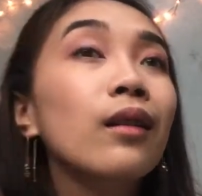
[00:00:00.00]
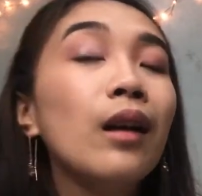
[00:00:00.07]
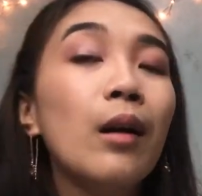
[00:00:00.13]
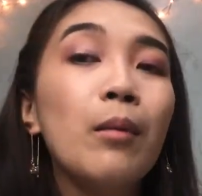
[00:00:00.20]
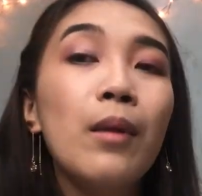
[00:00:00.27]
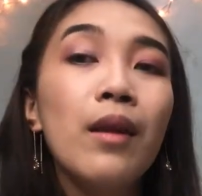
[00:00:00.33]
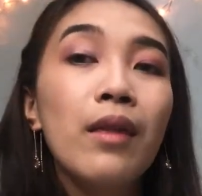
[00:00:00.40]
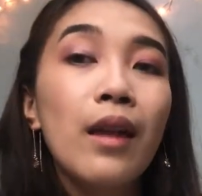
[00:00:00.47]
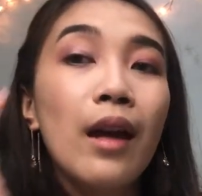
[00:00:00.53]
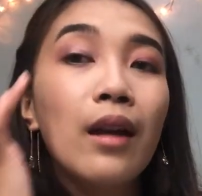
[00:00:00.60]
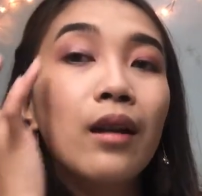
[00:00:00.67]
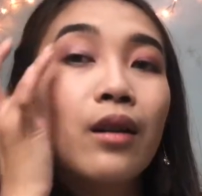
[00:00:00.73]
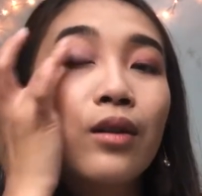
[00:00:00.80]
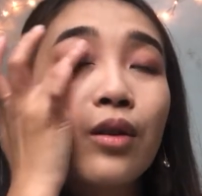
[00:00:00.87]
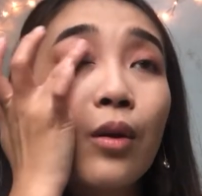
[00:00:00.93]
I meant that
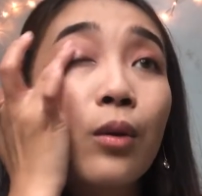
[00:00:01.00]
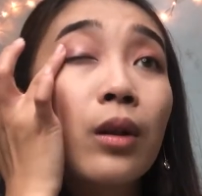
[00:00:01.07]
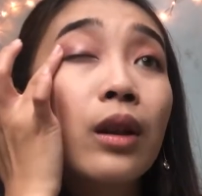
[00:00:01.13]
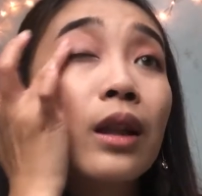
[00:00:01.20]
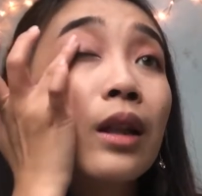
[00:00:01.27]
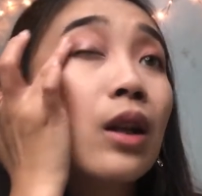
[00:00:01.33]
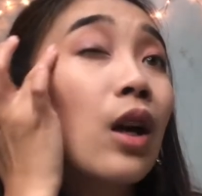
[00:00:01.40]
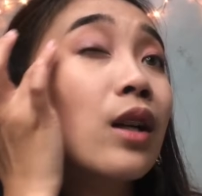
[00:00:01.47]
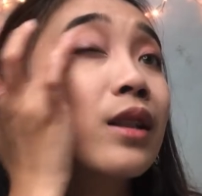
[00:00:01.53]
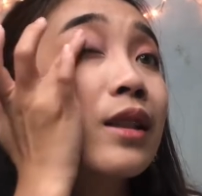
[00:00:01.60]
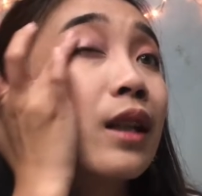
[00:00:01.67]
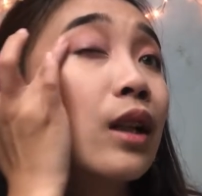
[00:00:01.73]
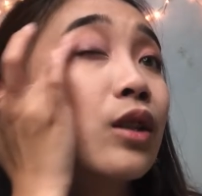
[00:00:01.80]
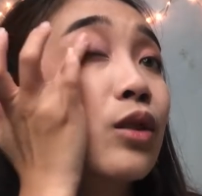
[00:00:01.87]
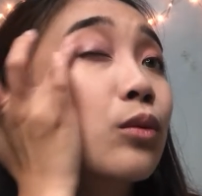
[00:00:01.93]
in a totally
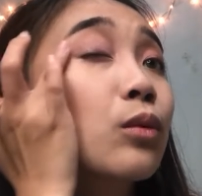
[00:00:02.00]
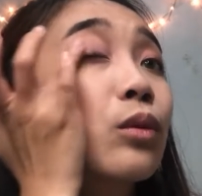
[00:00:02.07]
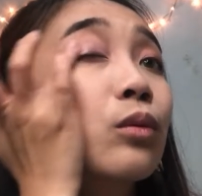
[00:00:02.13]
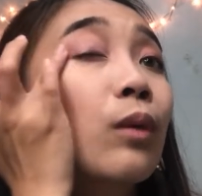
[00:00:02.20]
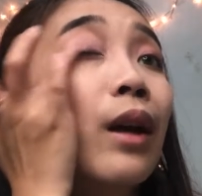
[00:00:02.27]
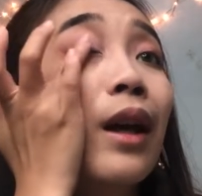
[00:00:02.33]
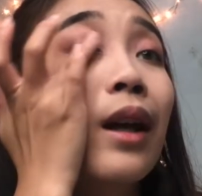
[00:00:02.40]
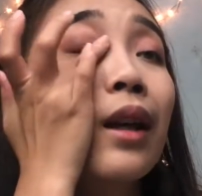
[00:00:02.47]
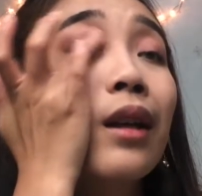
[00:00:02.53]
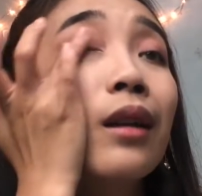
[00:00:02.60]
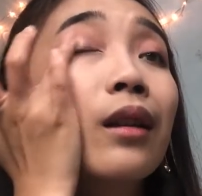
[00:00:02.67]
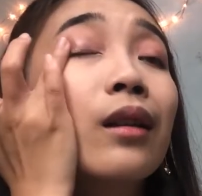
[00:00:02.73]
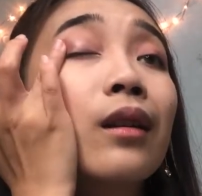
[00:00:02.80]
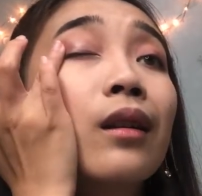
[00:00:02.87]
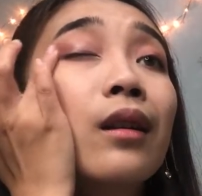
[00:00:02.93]
non-sexual way.
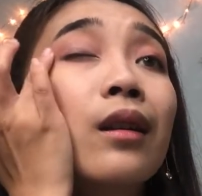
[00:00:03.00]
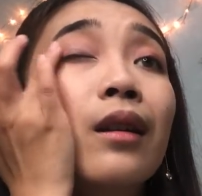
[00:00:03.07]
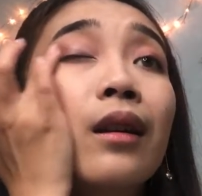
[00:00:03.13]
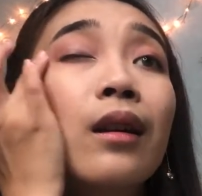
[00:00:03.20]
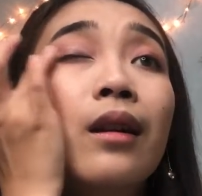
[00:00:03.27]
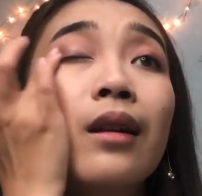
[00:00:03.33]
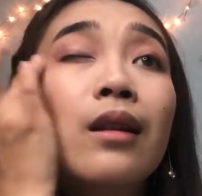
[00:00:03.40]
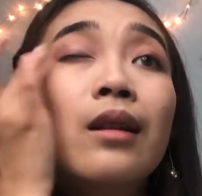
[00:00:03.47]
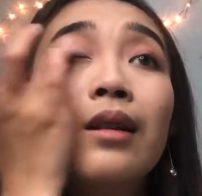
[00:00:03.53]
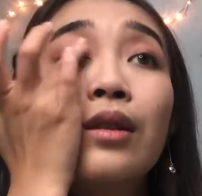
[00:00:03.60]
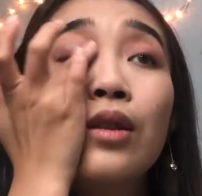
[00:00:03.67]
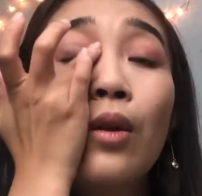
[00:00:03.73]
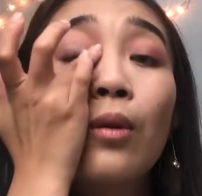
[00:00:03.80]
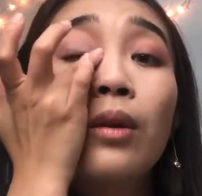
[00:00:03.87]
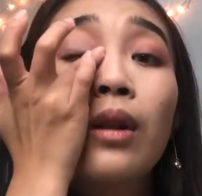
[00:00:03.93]

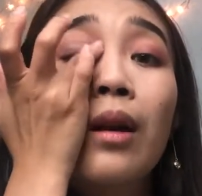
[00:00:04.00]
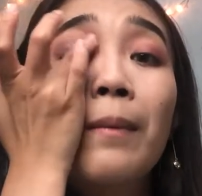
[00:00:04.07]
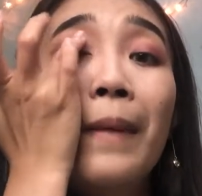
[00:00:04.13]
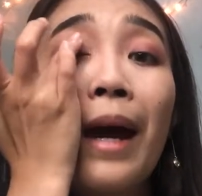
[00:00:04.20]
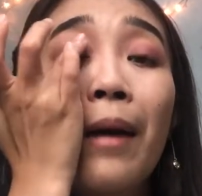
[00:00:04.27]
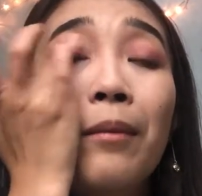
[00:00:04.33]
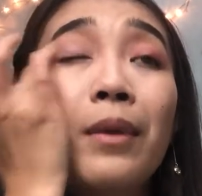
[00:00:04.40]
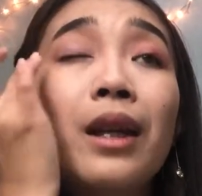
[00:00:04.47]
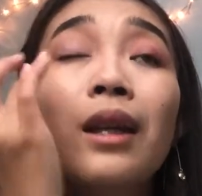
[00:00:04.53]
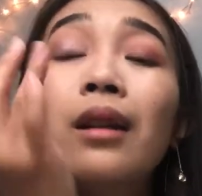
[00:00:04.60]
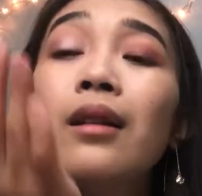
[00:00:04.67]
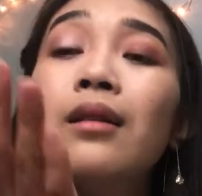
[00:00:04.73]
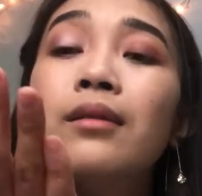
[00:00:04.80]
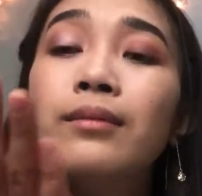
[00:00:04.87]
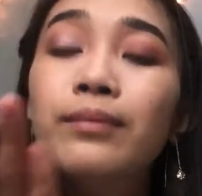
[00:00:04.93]
Don't come at me.